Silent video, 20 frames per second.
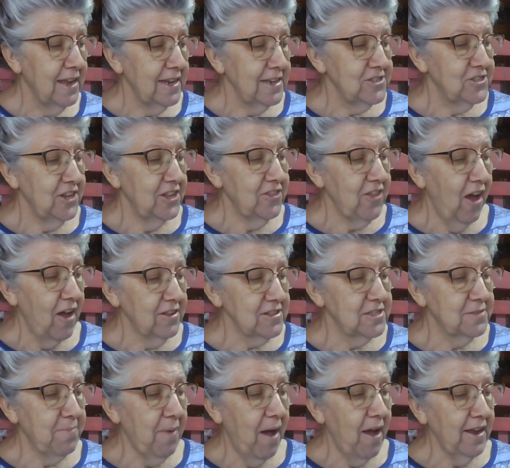She thought
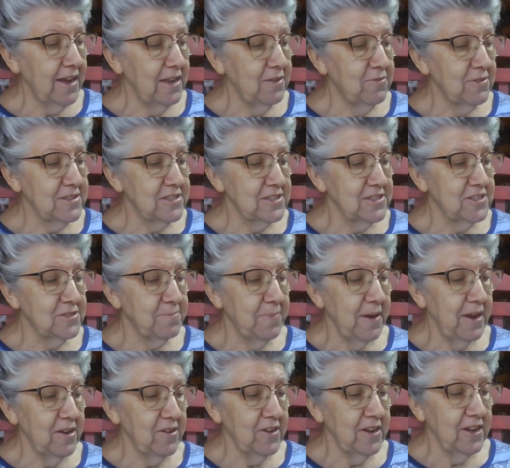Spotty was a
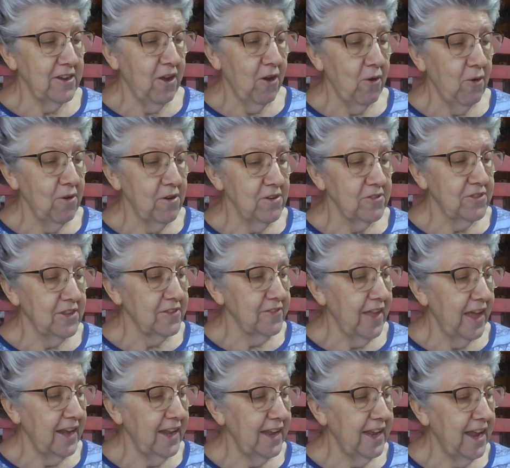spirited horse and
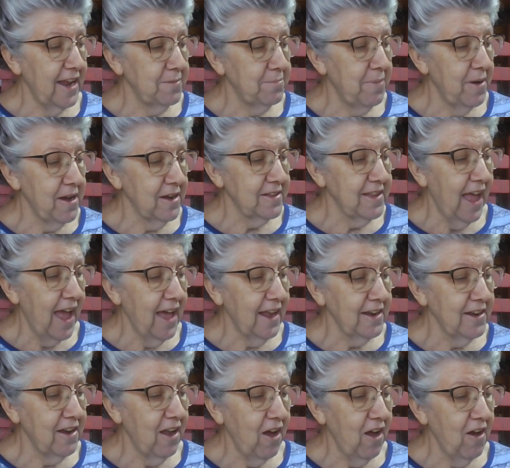that he had bucked
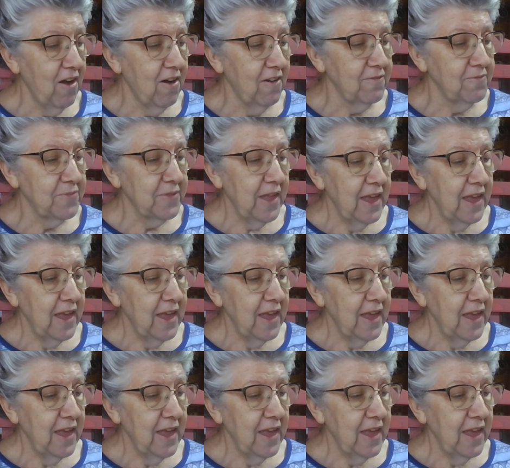Alan off.